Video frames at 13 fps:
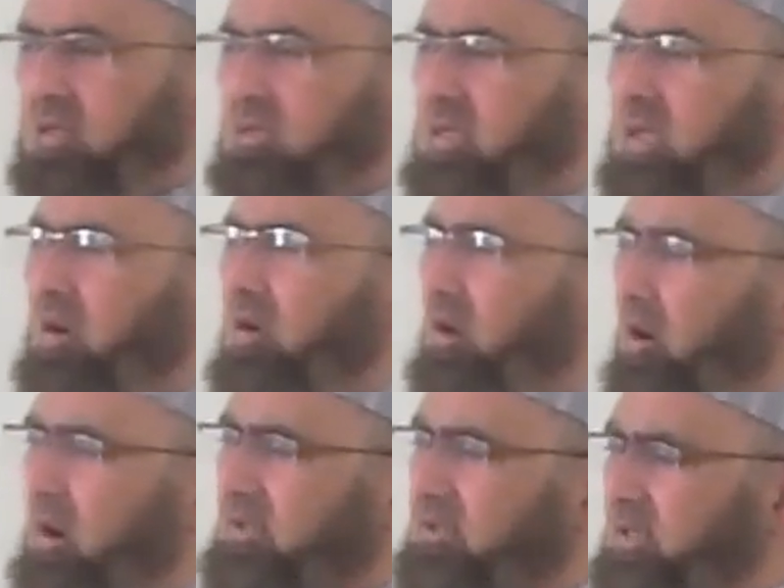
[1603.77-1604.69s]
Their
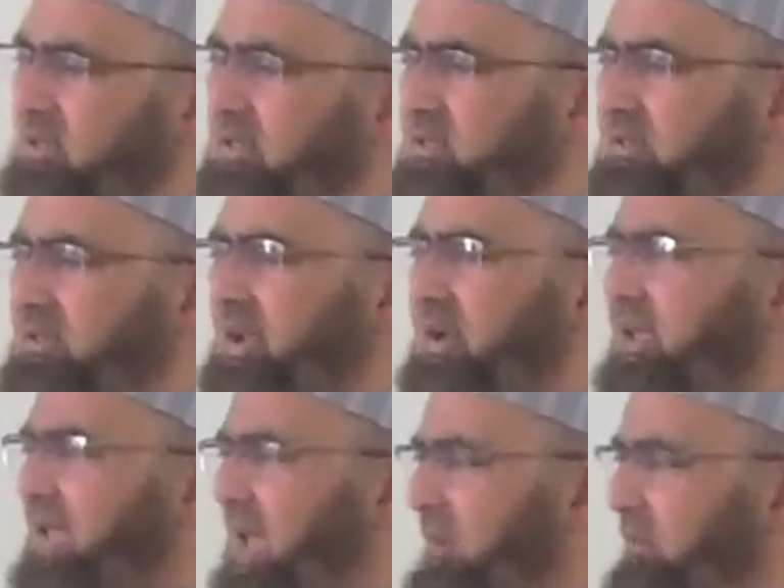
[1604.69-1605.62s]
horses, their
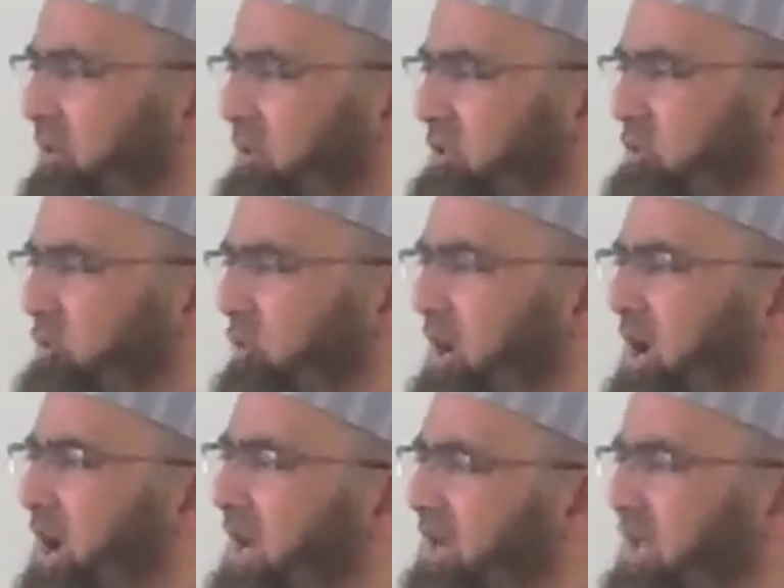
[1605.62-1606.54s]
camels were
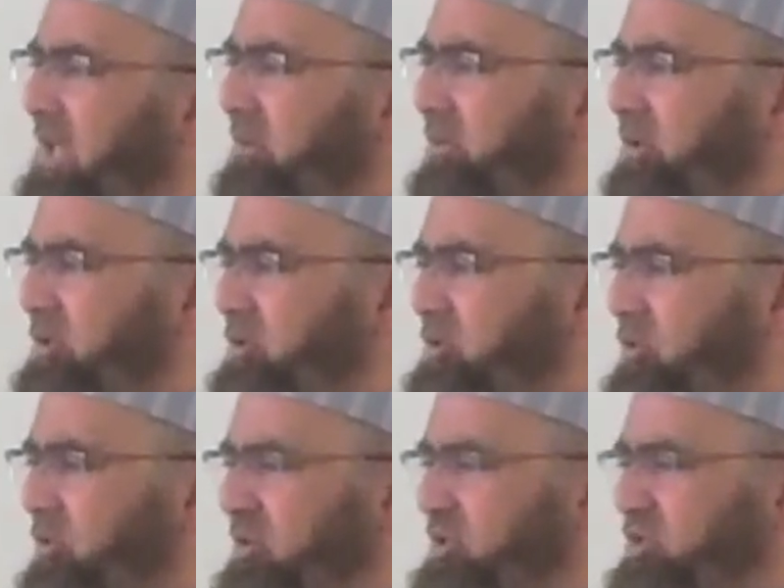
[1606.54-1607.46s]
unable
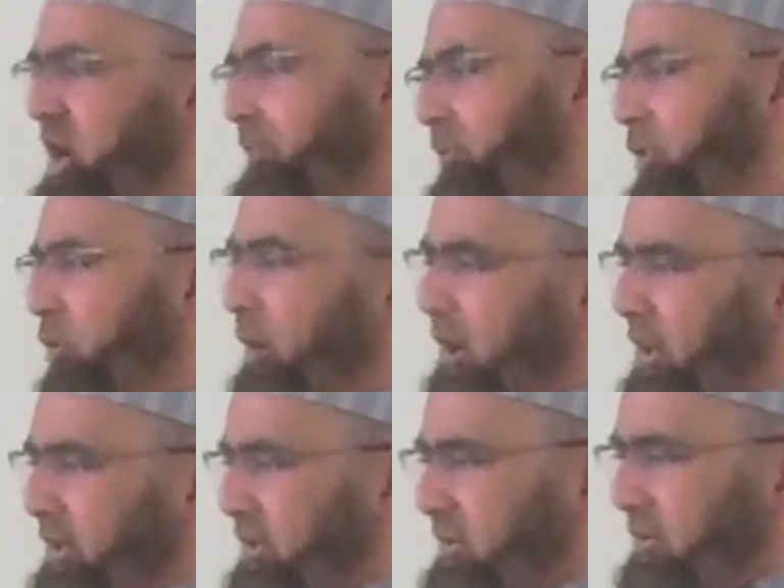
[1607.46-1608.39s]
to jump over
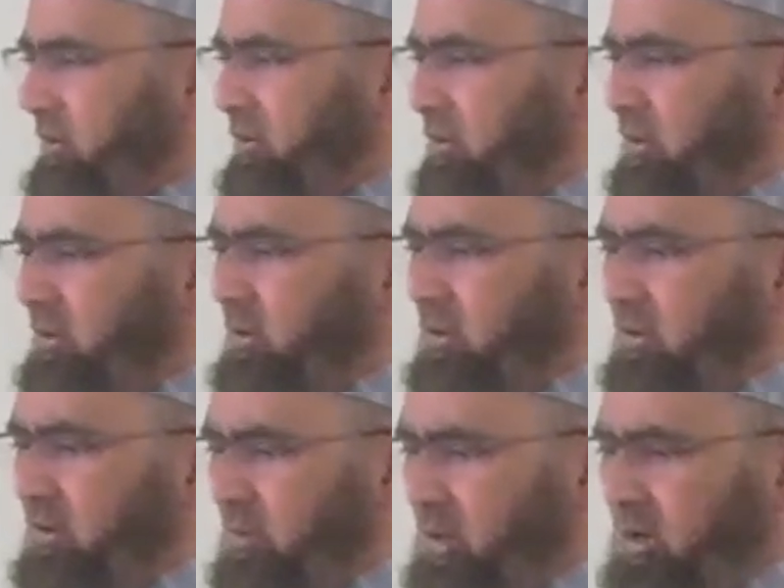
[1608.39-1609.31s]
it,
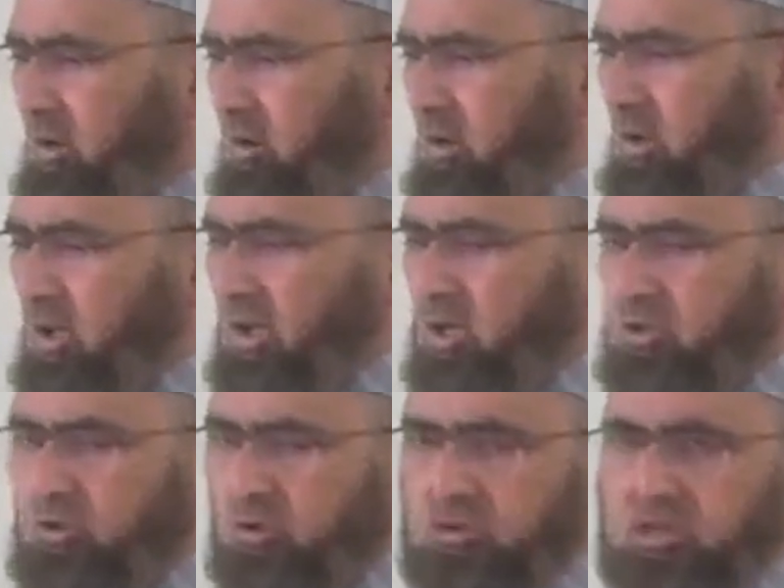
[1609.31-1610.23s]
right?
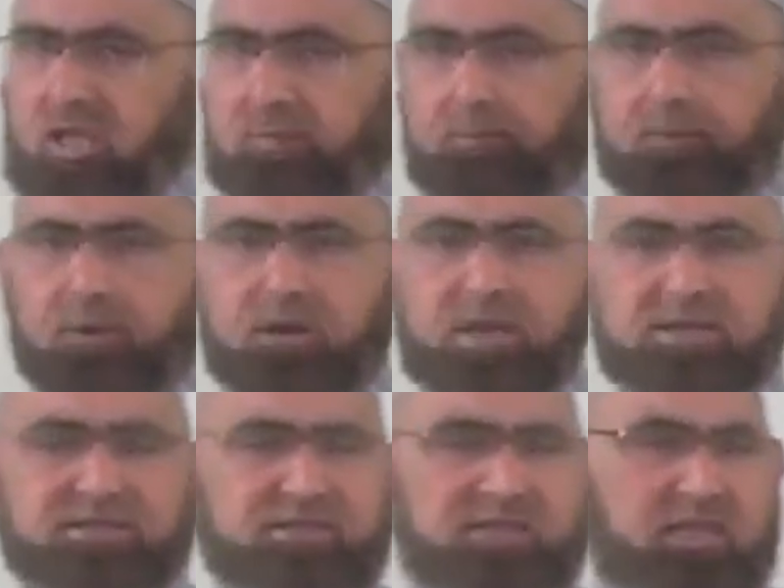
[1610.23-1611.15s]
So they put a
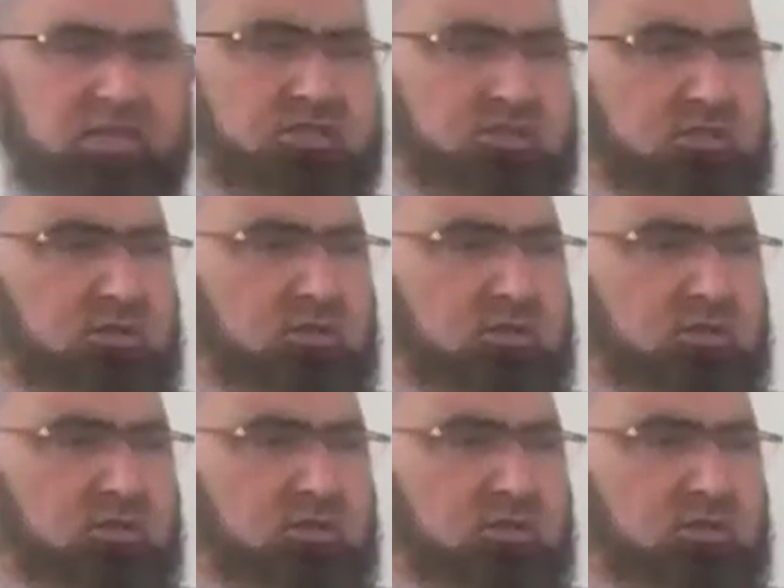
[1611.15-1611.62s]
siege